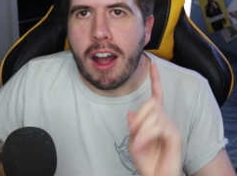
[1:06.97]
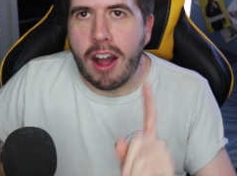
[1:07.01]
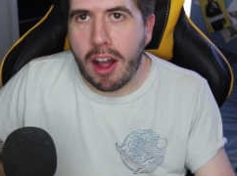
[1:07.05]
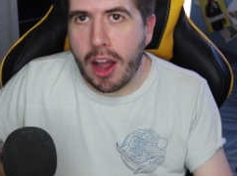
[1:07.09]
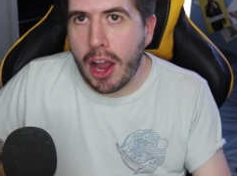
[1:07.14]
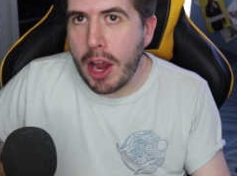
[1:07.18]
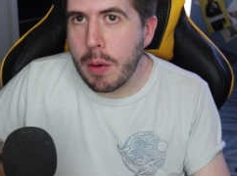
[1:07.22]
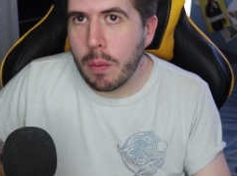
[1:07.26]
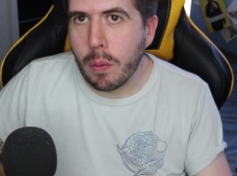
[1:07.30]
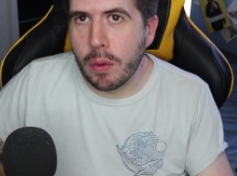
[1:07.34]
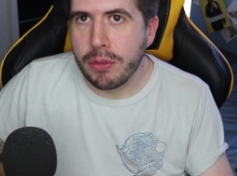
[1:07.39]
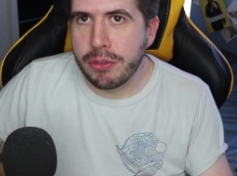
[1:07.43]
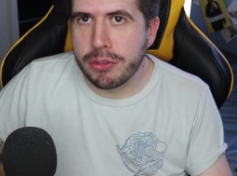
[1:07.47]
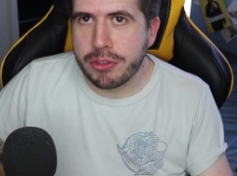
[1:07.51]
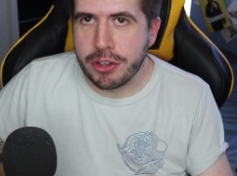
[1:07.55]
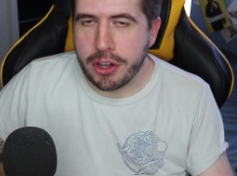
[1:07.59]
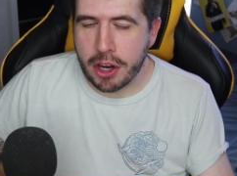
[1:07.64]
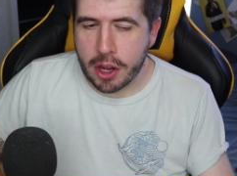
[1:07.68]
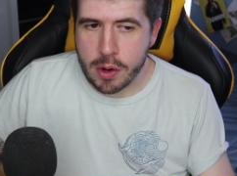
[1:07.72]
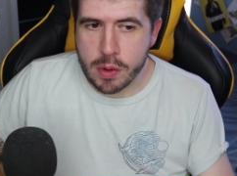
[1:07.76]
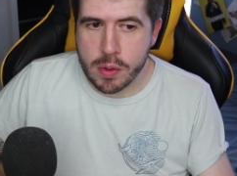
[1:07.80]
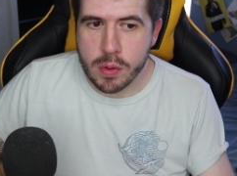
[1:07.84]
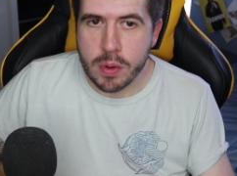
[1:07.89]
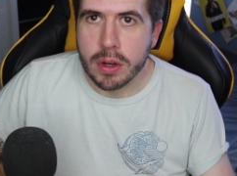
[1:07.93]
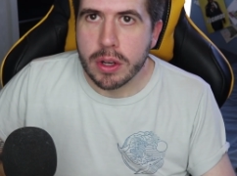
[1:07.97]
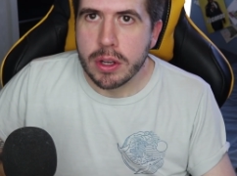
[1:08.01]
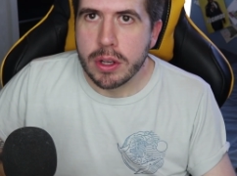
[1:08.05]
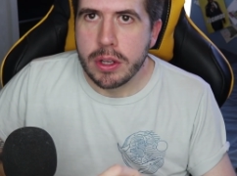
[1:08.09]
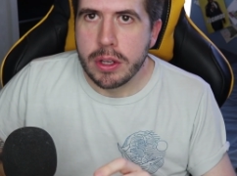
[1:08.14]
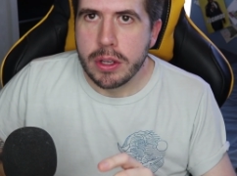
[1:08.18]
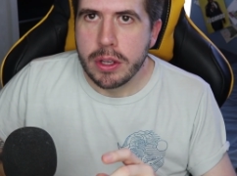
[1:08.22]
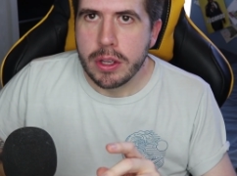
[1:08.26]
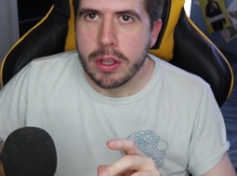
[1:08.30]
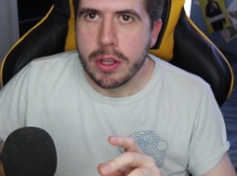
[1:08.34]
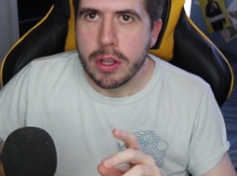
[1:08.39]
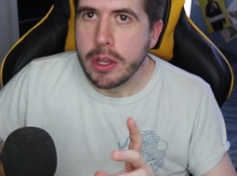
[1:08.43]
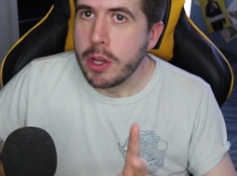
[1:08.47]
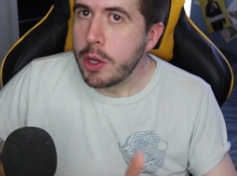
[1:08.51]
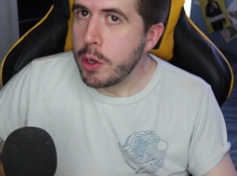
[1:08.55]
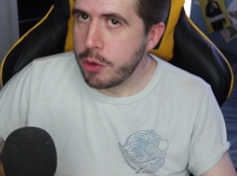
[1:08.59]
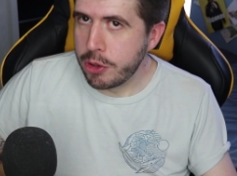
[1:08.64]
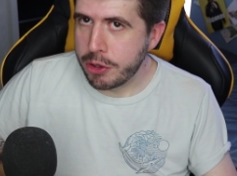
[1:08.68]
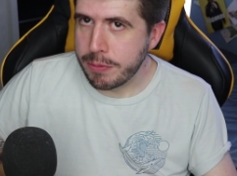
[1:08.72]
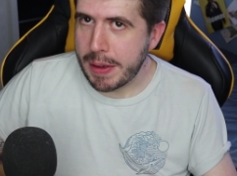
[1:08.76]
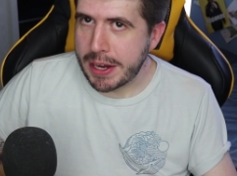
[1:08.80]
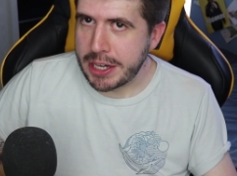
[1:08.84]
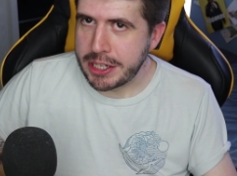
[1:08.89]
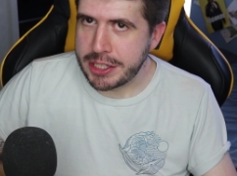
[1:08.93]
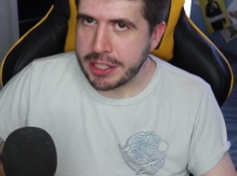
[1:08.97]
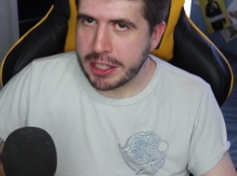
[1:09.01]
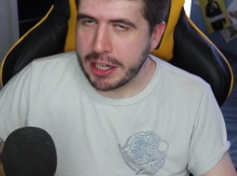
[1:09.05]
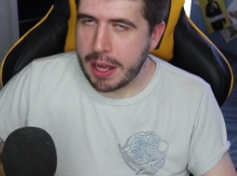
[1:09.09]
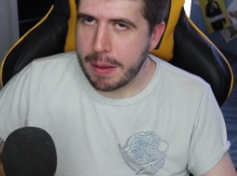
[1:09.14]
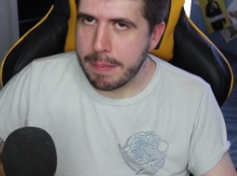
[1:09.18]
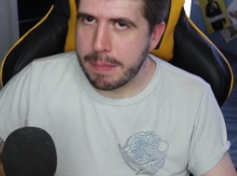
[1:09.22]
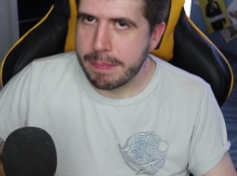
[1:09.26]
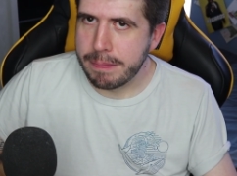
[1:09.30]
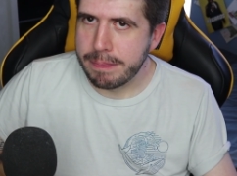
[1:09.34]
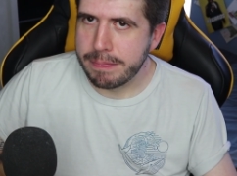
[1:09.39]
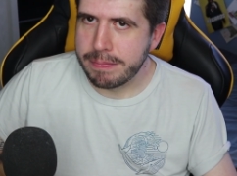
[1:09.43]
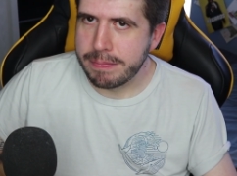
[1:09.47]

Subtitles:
I want to know who should manage the club.